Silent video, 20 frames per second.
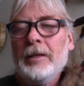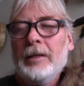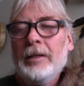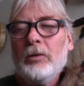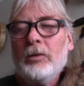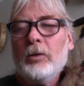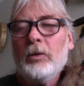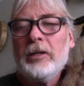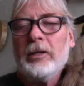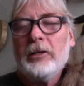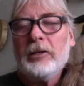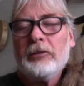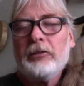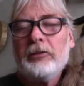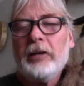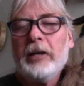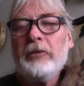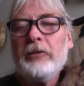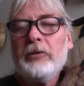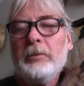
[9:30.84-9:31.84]
toward that
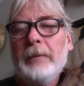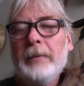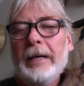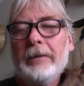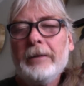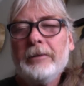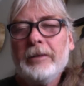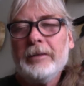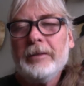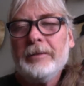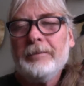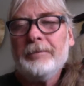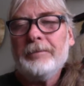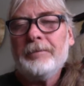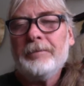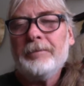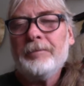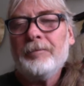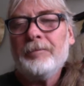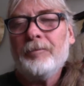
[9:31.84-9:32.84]
sacred mountain,
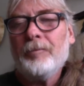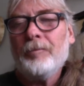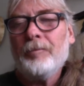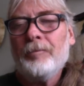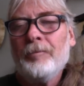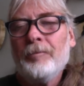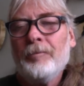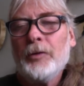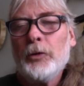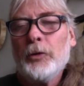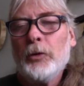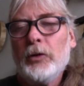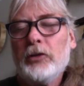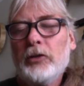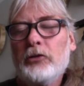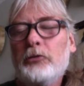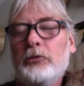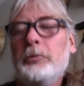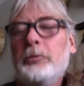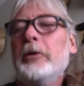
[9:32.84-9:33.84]
toward the
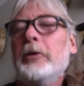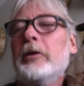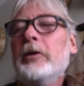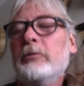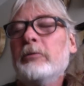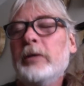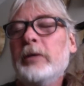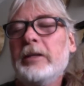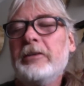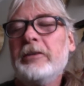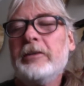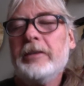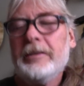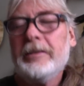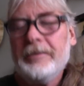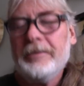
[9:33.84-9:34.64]
spirit of winter,